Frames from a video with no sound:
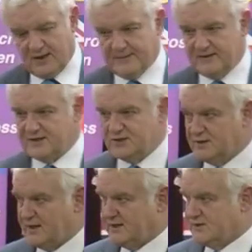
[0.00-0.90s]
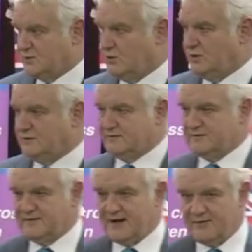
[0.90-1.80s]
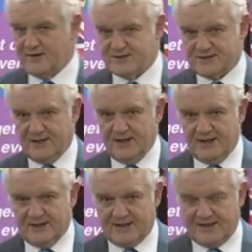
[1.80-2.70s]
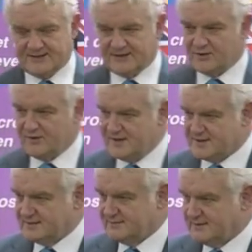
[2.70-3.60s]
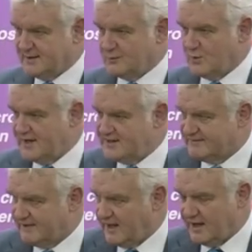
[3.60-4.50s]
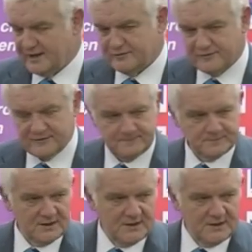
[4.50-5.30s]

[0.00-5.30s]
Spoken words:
I mean, they do get into all of the various categories and ways of life and